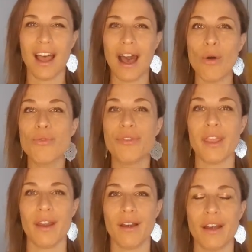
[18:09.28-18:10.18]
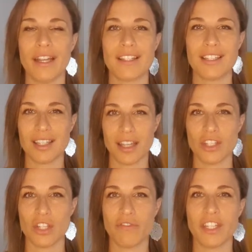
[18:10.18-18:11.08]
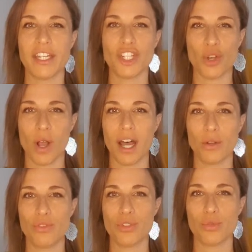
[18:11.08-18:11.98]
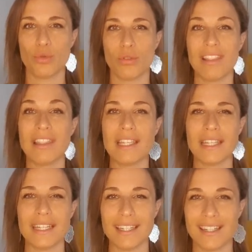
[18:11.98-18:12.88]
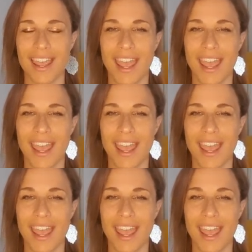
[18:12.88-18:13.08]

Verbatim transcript: out there in the sense of they know how to lead